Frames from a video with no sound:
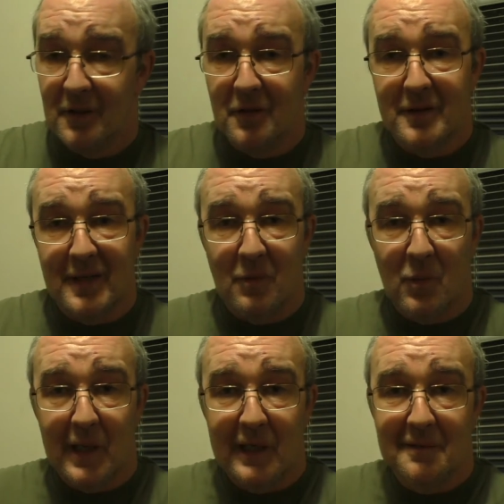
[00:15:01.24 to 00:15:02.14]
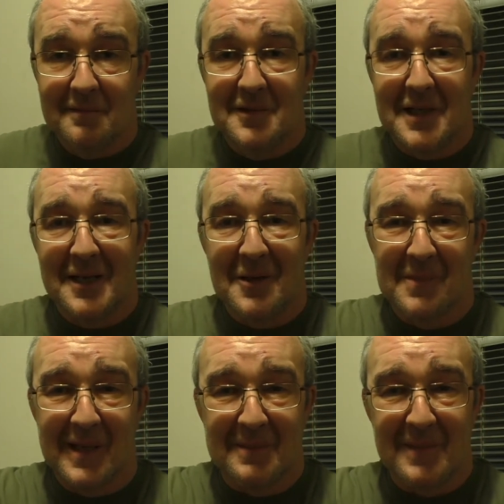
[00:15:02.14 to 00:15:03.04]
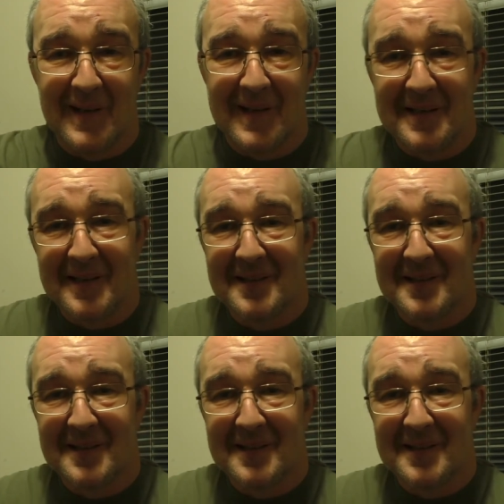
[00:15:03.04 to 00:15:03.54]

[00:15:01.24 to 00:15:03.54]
you'll see a white shadow pass behind you,